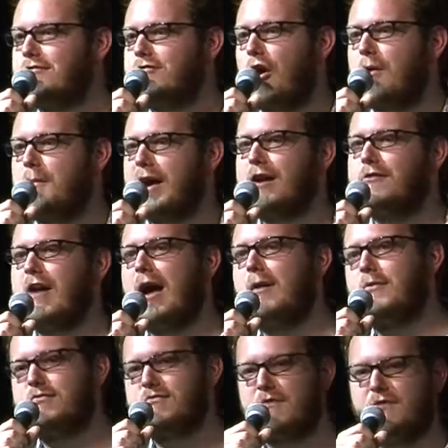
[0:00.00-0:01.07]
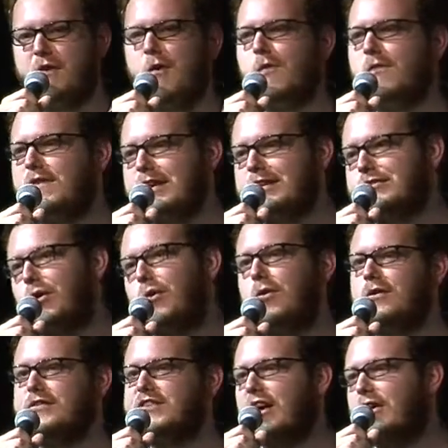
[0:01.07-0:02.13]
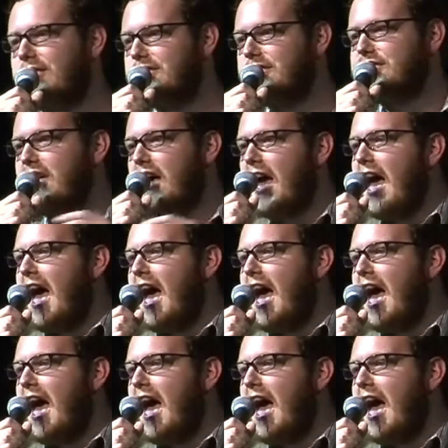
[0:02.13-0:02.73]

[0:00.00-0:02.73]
roaming around with revolving torsos.